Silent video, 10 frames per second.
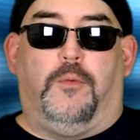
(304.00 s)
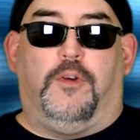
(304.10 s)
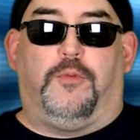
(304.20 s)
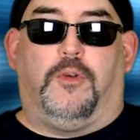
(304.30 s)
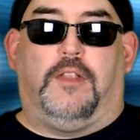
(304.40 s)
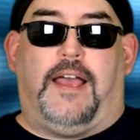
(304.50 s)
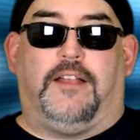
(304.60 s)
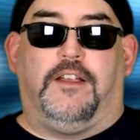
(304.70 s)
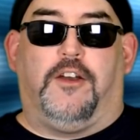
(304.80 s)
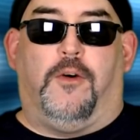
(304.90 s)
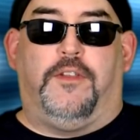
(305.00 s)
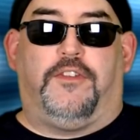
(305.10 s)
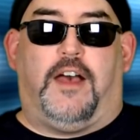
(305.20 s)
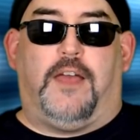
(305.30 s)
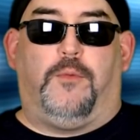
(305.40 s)
which will likely
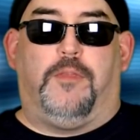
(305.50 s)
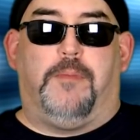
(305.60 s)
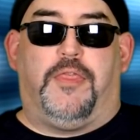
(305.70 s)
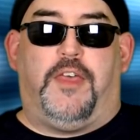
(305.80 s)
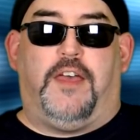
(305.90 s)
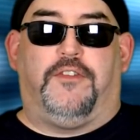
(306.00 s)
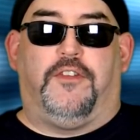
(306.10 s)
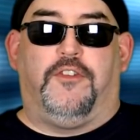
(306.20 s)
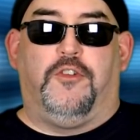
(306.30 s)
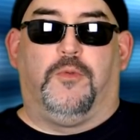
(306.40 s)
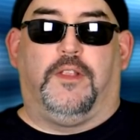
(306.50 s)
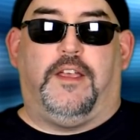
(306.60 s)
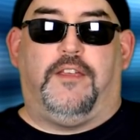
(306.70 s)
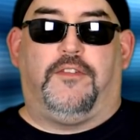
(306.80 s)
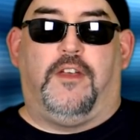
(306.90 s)
coincide with Bethesda's new
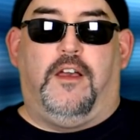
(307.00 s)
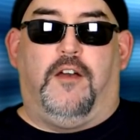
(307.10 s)
release,